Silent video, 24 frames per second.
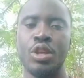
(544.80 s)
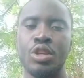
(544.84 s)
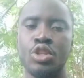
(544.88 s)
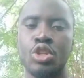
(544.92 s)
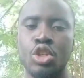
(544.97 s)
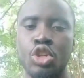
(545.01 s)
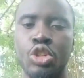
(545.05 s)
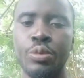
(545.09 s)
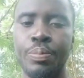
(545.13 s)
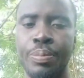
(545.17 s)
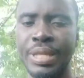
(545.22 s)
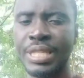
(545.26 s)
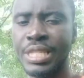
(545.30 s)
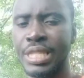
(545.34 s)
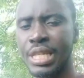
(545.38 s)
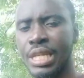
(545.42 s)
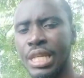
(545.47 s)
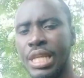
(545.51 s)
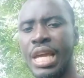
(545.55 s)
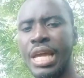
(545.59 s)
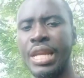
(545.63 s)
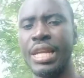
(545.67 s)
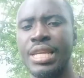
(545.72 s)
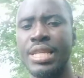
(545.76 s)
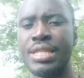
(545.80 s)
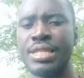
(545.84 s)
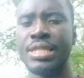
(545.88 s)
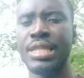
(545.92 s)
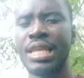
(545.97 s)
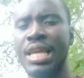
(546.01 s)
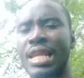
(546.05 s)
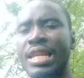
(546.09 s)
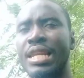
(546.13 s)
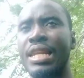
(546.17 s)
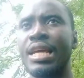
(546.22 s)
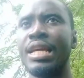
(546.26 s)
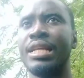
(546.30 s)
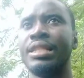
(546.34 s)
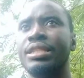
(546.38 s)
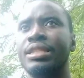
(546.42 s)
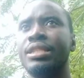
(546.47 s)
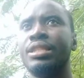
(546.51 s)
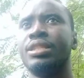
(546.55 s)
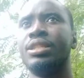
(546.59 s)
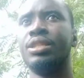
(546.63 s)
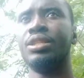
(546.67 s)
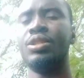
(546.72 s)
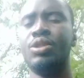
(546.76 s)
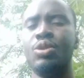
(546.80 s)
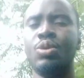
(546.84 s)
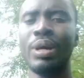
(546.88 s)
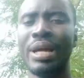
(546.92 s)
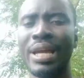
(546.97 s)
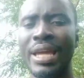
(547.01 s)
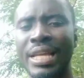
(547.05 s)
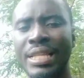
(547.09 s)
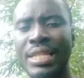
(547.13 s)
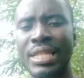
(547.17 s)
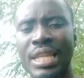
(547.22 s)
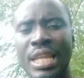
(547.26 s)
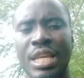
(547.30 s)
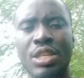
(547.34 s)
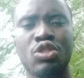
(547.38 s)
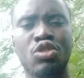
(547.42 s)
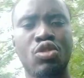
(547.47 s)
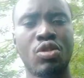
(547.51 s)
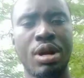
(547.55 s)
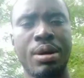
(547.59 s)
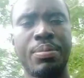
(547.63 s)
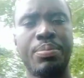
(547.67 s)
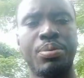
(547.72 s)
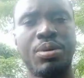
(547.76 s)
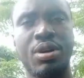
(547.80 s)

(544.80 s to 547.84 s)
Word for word: so you basically understand that you are getting extra